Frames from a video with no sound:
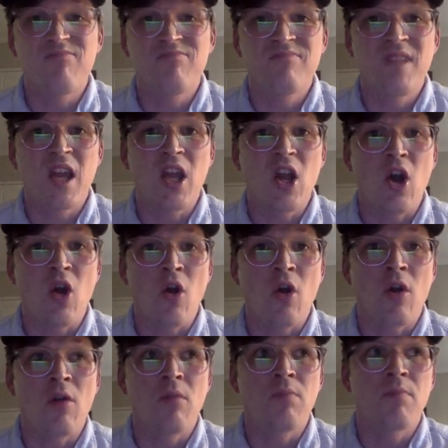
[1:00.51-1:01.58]
They
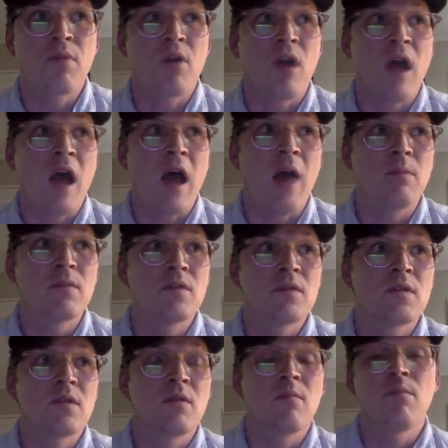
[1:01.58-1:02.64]
are
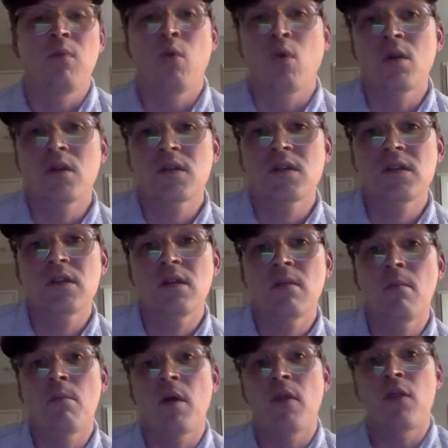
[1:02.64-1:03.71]
perhaps important,
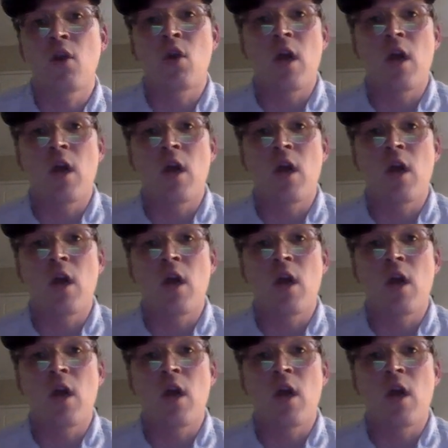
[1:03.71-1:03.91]
but they're